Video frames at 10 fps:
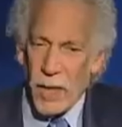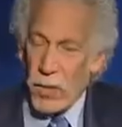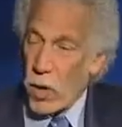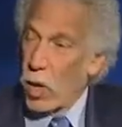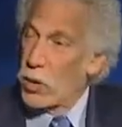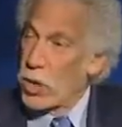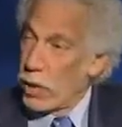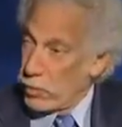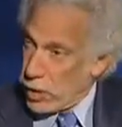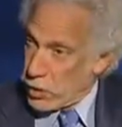they're all
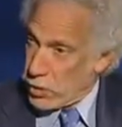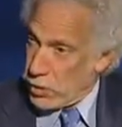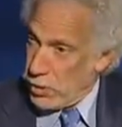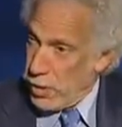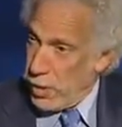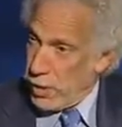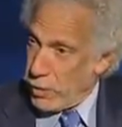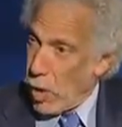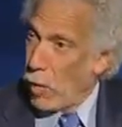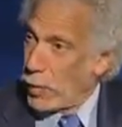generalists.
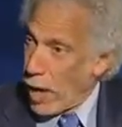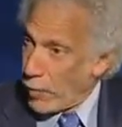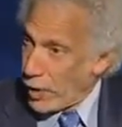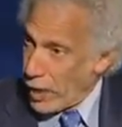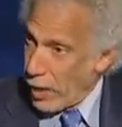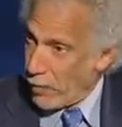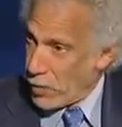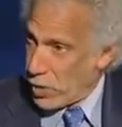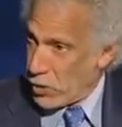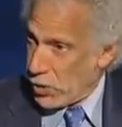They're all primary care
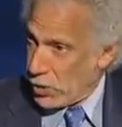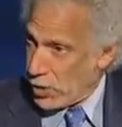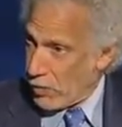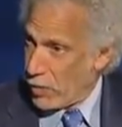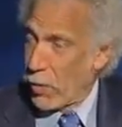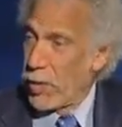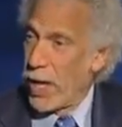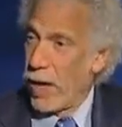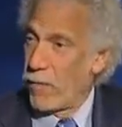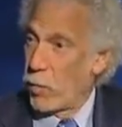physicians, even though they
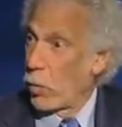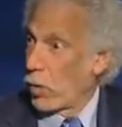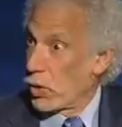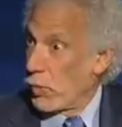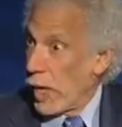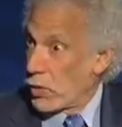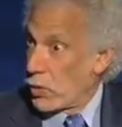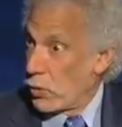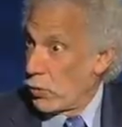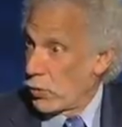have the world's
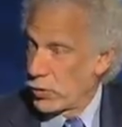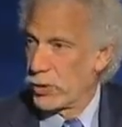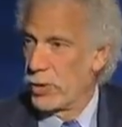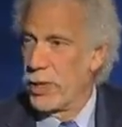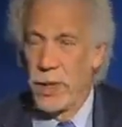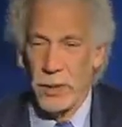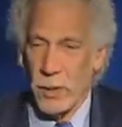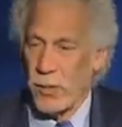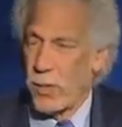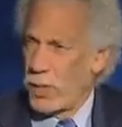best tools,
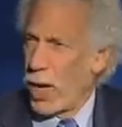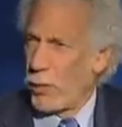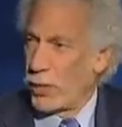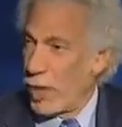some of which I would